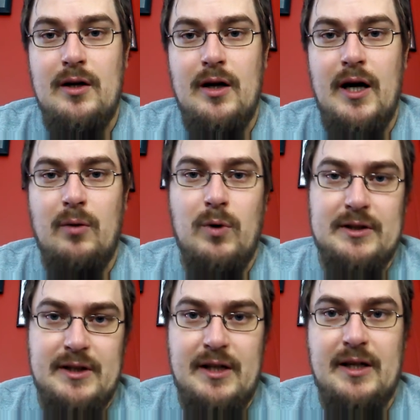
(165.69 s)

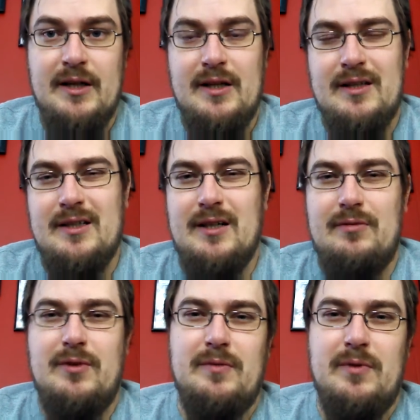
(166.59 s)
Once again, he's kind
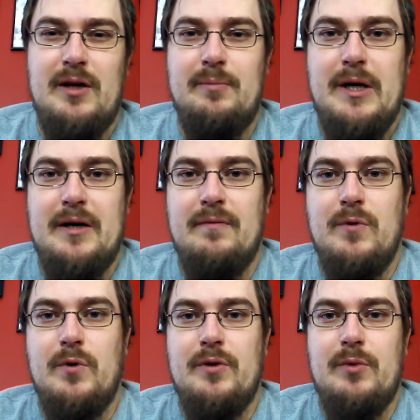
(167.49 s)
of flip-flopped back and
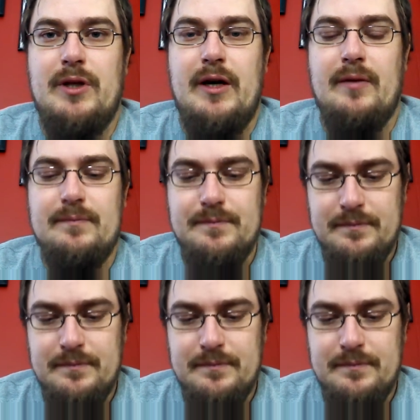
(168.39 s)
forth with that.